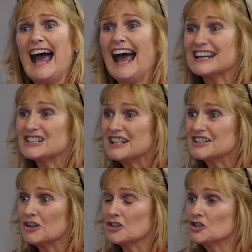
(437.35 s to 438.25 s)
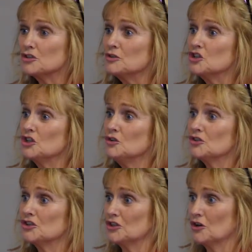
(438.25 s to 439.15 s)
actually it started to
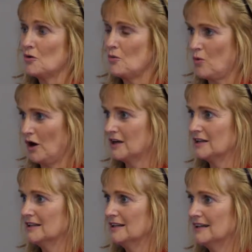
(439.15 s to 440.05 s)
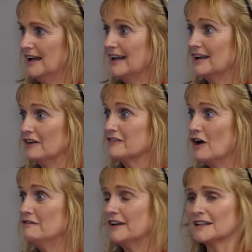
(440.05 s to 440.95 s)
reduce work and life
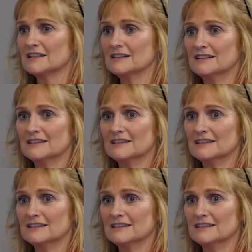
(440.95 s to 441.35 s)
conflict.